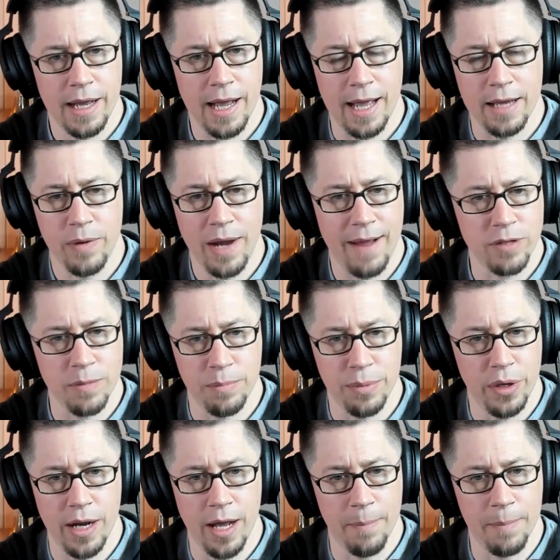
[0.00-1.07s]
I don't have to
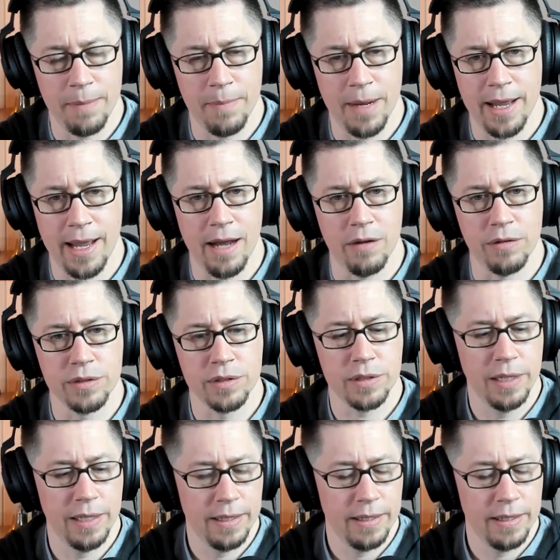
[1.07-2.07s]
put it up in my house.